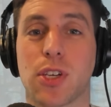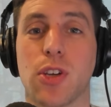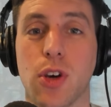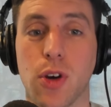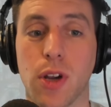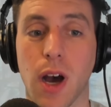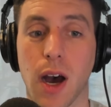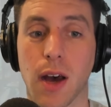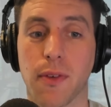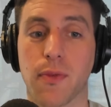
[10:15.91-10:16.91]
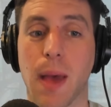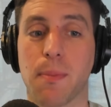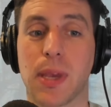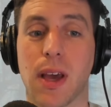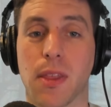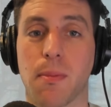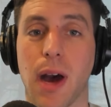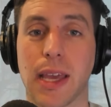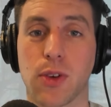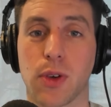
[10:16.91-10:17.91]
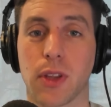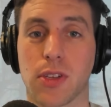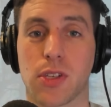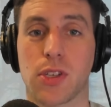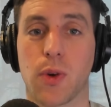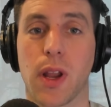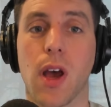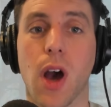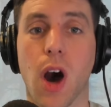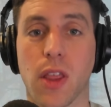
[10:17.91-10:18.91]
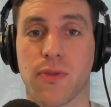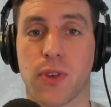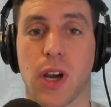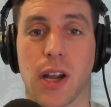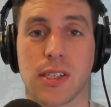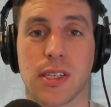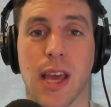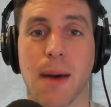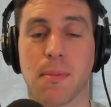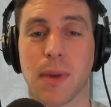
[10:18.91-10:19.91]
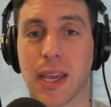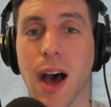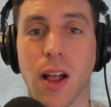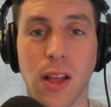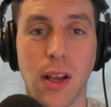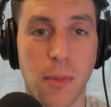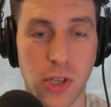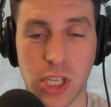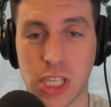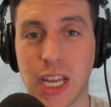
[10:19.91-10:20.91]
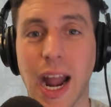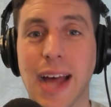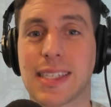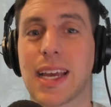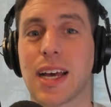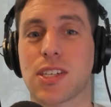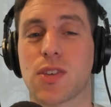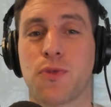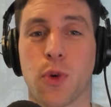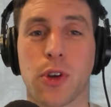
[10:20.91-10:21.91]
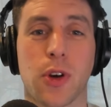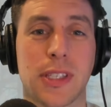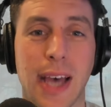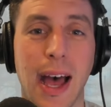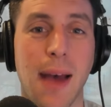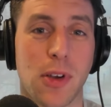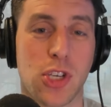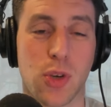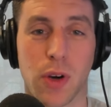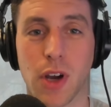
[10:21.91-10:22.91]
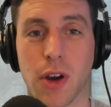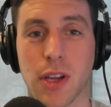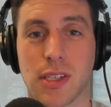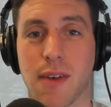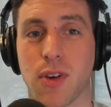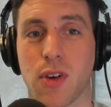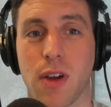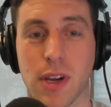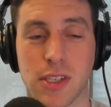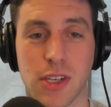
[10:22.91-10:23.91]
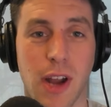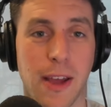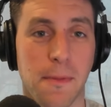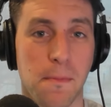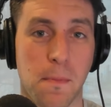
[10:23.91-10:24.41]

to noon, MP on the mic. You can listen to it on the free Odyssey app. Miguel, muchas gracias for your time on short notice. Have a great rest of your night.